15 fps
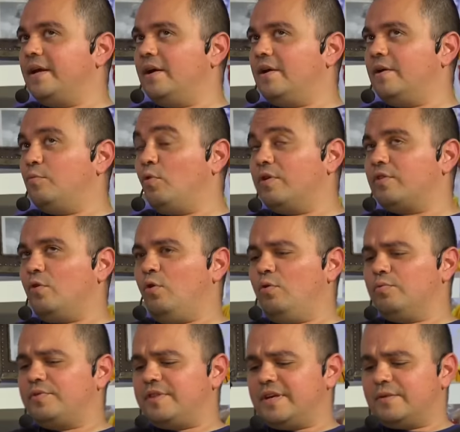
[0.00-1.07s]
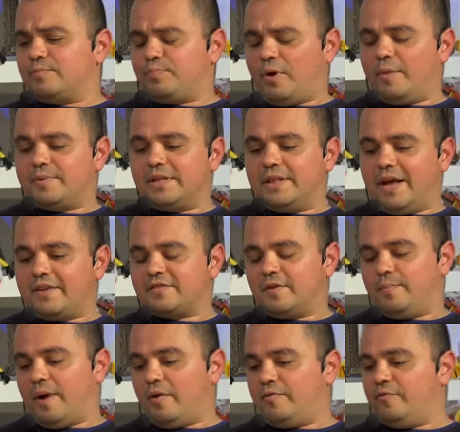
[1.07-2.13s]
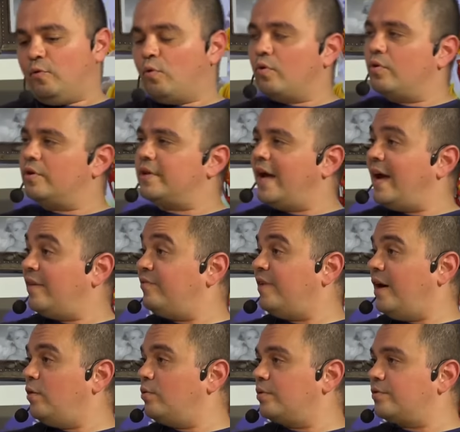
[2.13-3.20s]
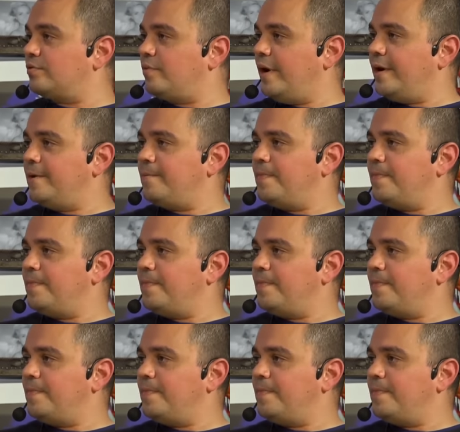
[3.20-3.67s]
Um, well, the whole thing probably lasts about four and a half hours, right?